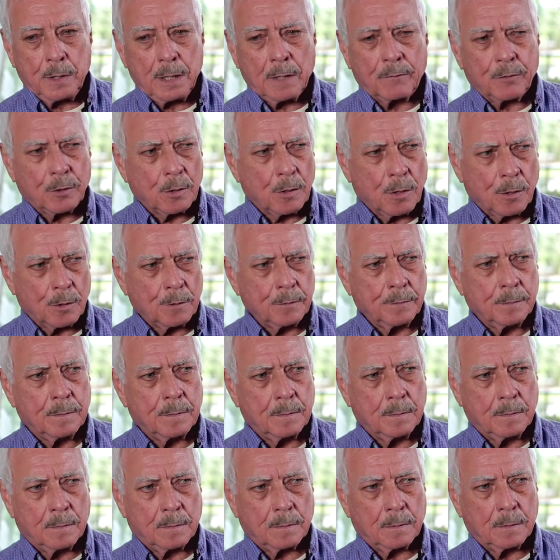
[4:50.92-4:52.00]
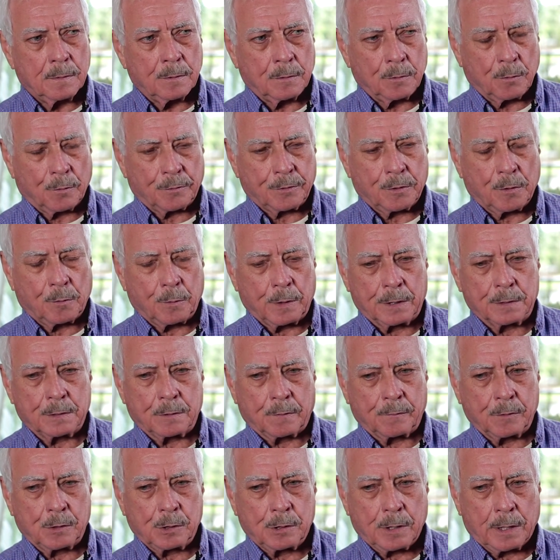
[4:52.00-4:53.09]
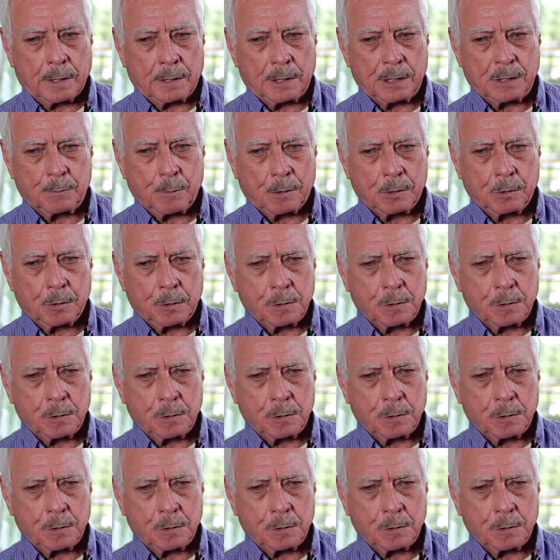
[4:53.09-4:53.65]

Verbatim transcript: we never heard the North Koreans or the Chinese, but